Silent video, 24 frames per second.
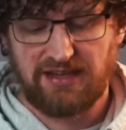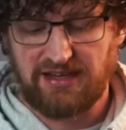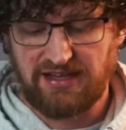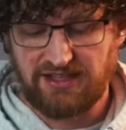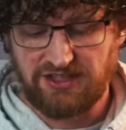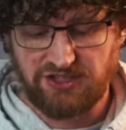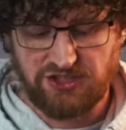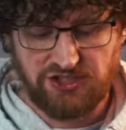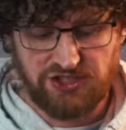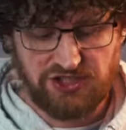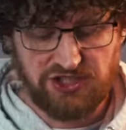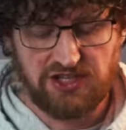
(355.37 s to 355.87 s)

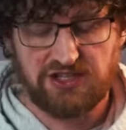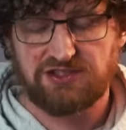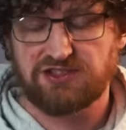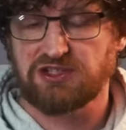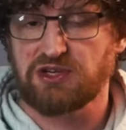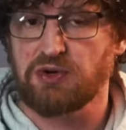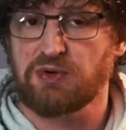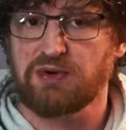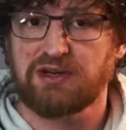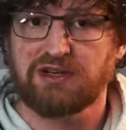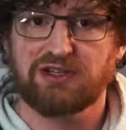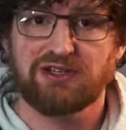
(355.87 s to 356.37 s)
is
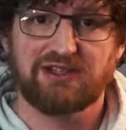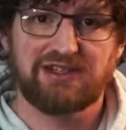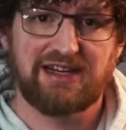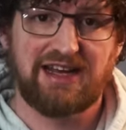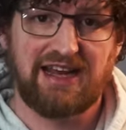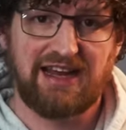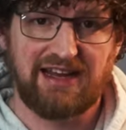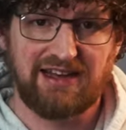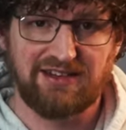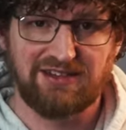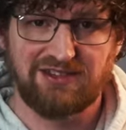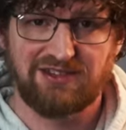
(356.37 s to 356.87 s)
just going to
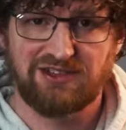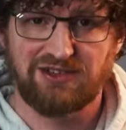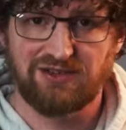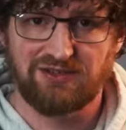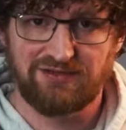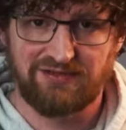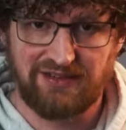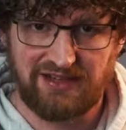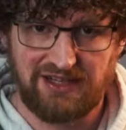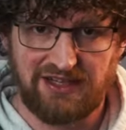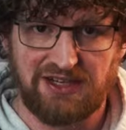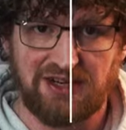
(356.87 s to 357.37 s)
enhance your
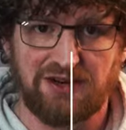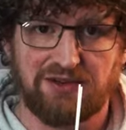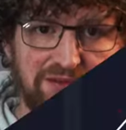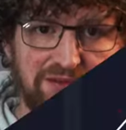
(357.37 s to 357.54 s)
video.